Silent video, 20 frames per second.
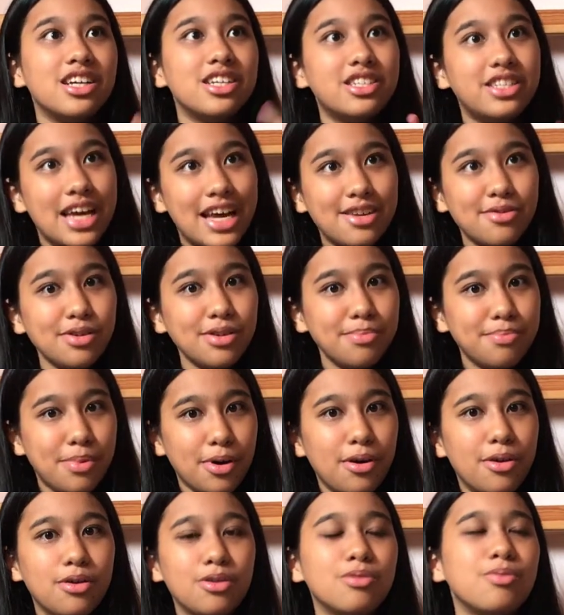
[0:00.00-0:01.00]
Shadow and
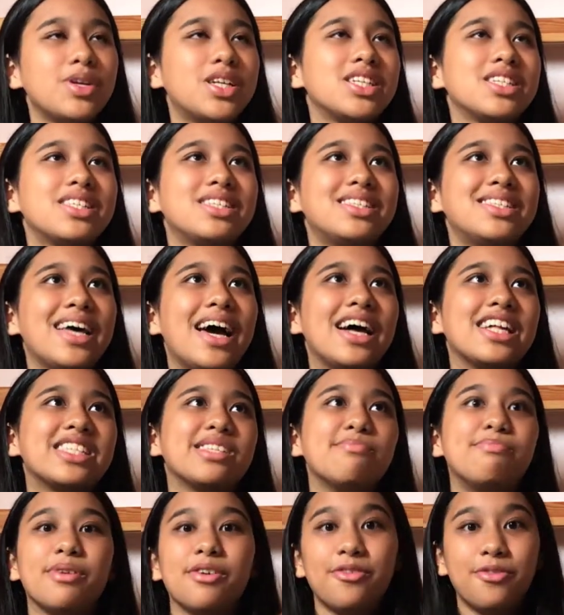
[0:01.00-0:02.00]
Bone, which is
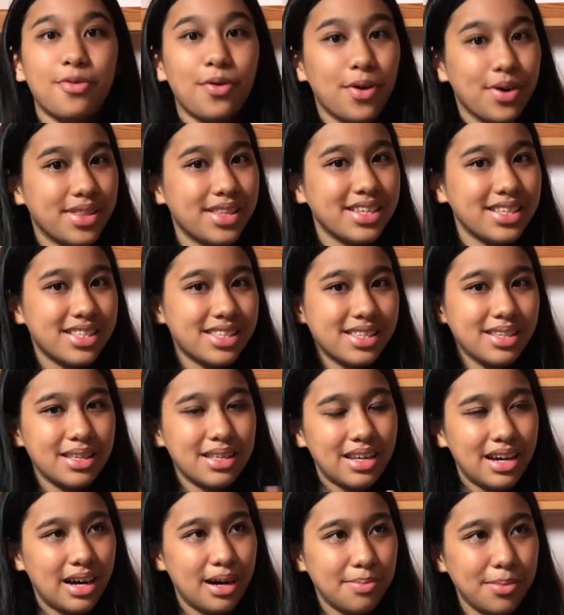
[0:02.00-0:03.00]
set before this
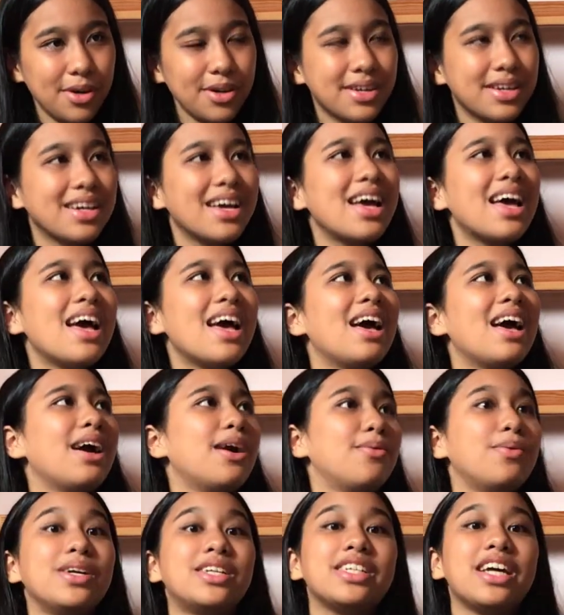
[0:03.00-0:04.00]
book,
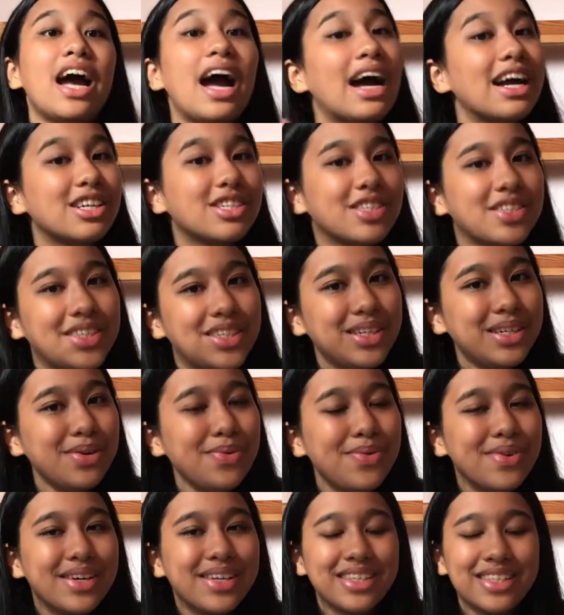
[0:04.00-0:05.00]
which
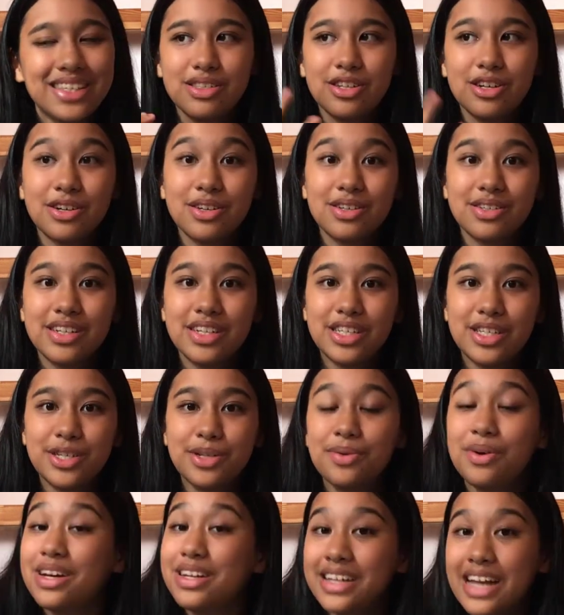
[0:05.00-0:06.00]
actually was turned
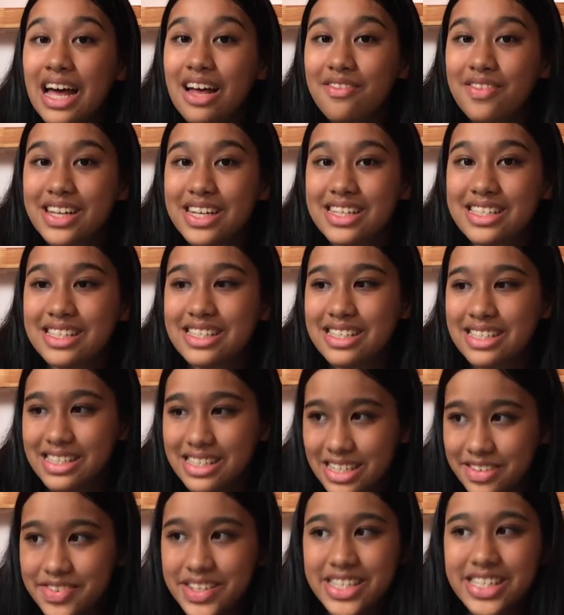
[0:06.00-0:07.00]
into a Netflix
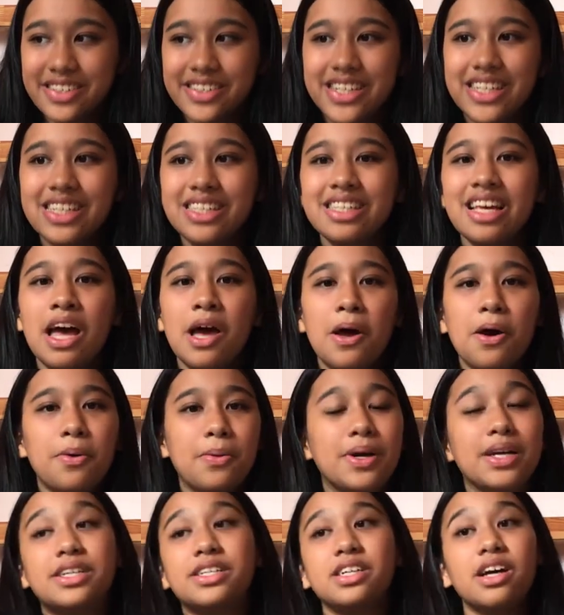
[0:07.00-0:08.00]
TV series,
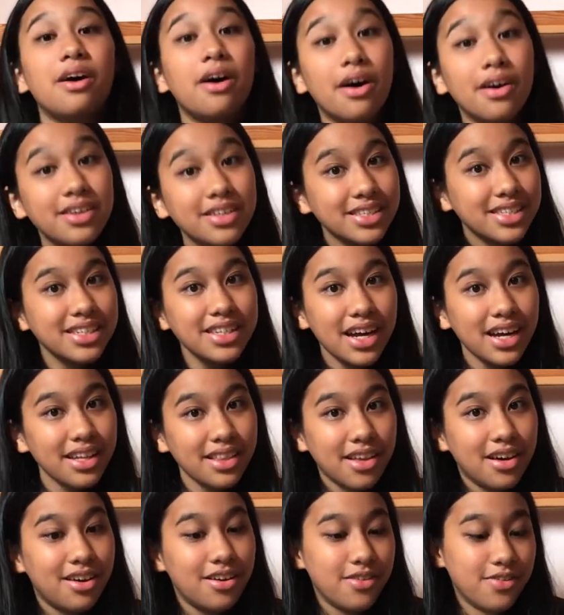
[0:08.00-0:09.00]
which honestly I
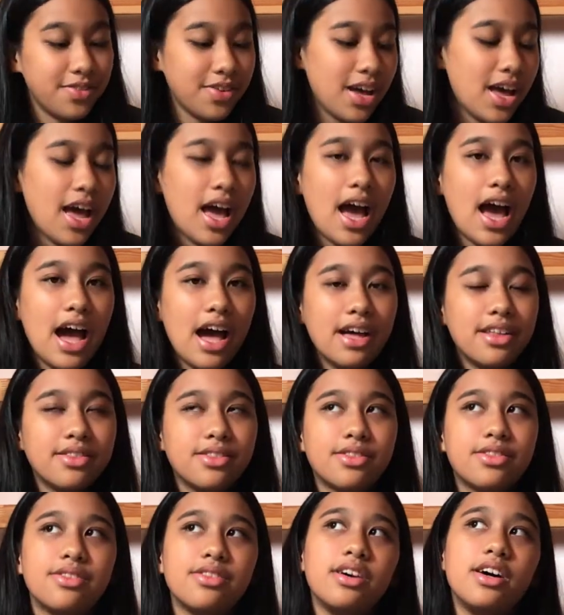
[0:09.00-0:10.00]
love,
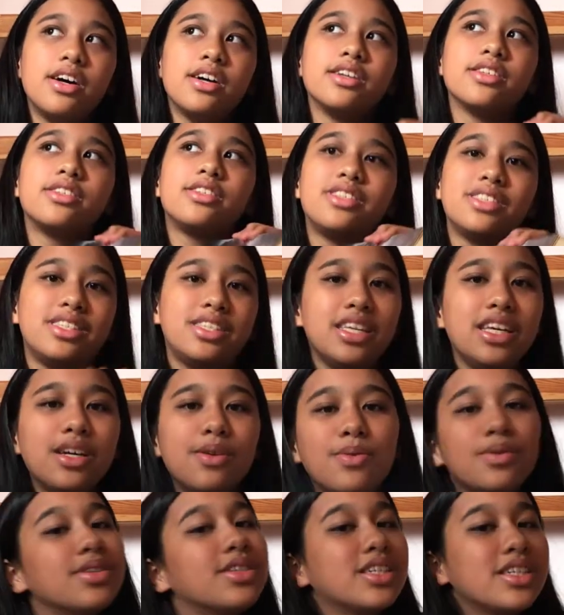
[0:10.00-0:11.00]
and a
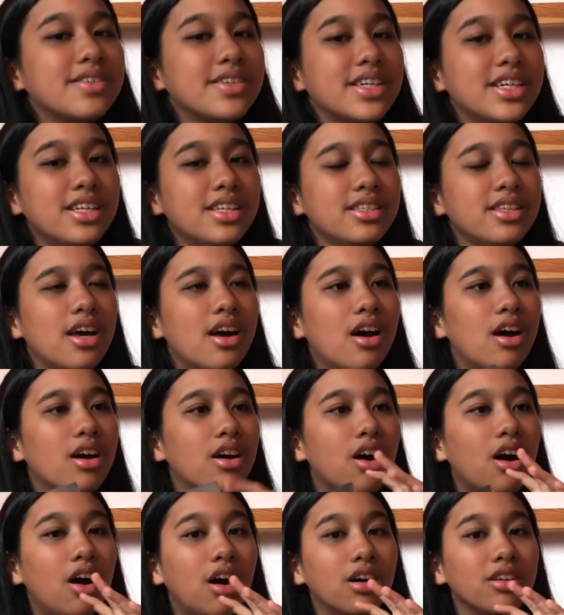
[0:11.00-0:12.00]
sequel series
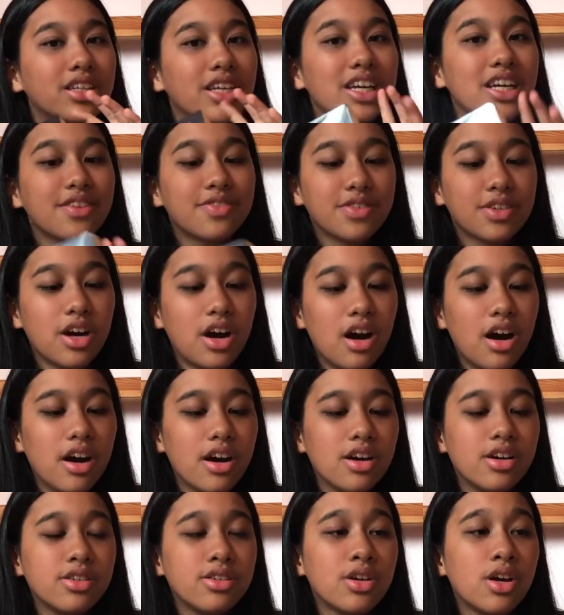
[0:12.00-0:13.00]
called King of
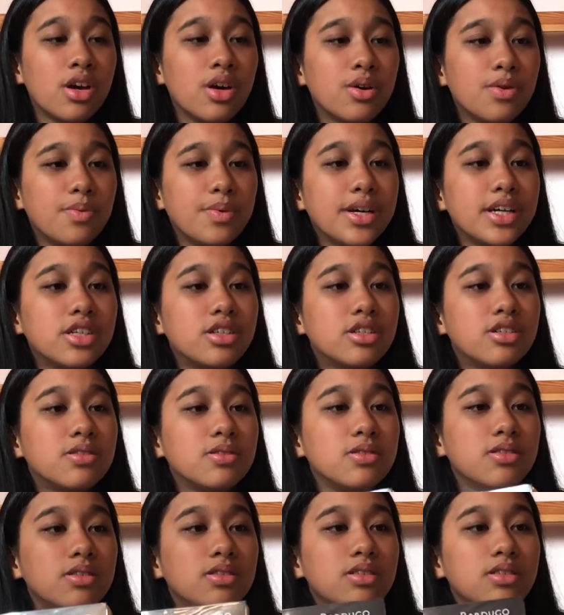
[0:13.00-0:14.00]
Scars,
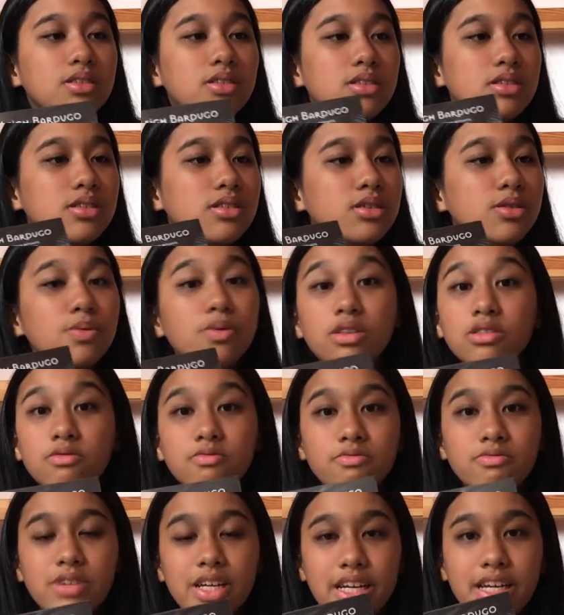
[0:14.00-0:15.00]
which you will
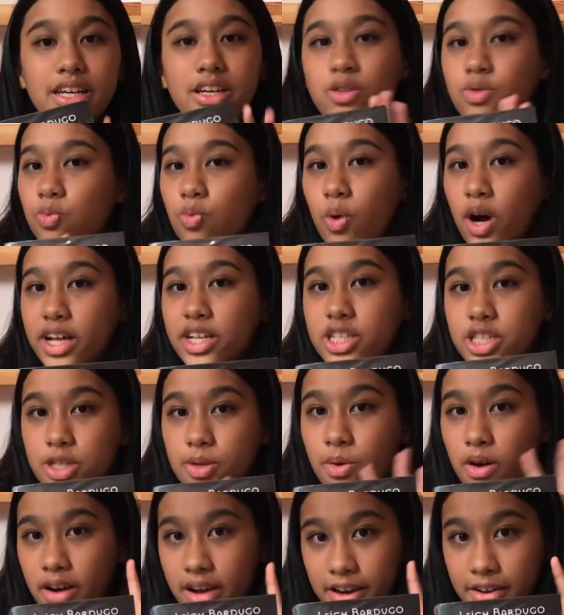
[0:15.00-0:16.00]
read once
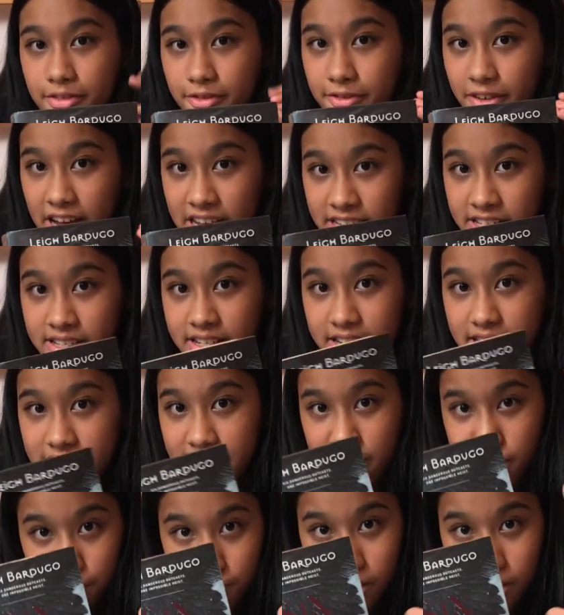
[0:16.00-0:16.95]
you are invested in the